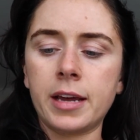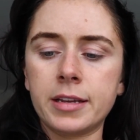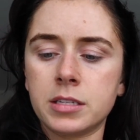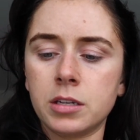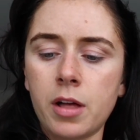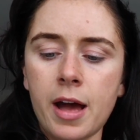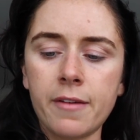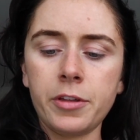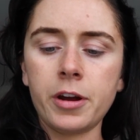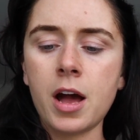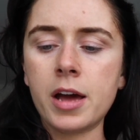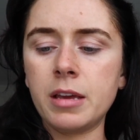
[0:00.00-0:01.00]
I still have
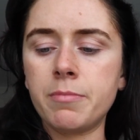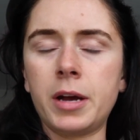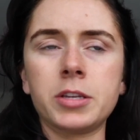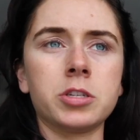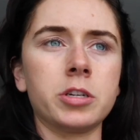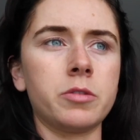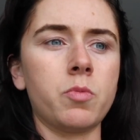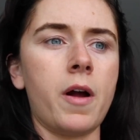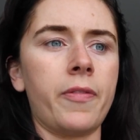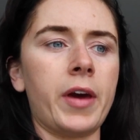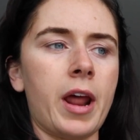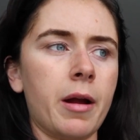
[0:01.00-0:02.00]
their honey mustard
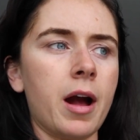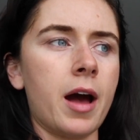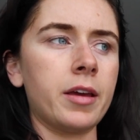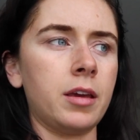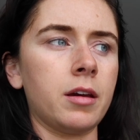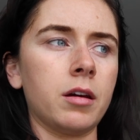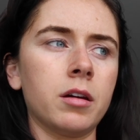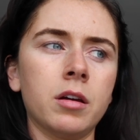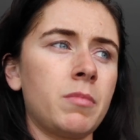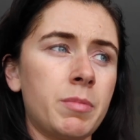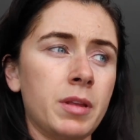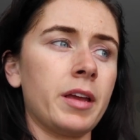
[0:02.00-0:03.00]
one that I got here
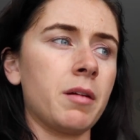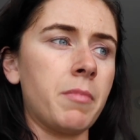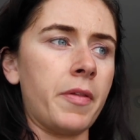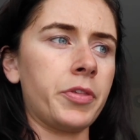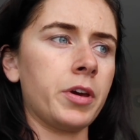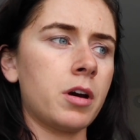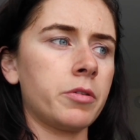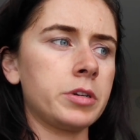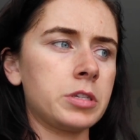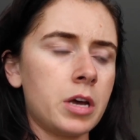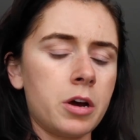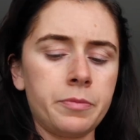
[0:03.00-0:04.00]
maybe like a month ago or
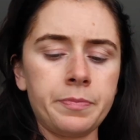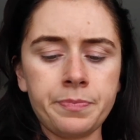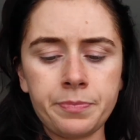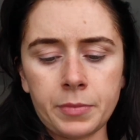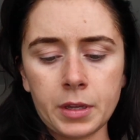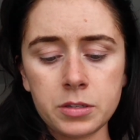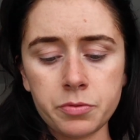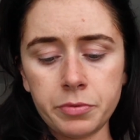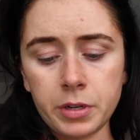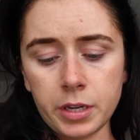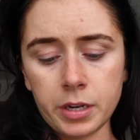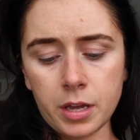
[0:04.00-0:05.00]
so. It's
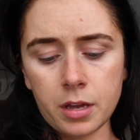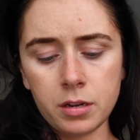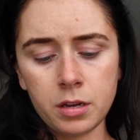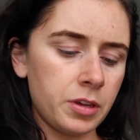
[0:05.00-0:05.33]
really good.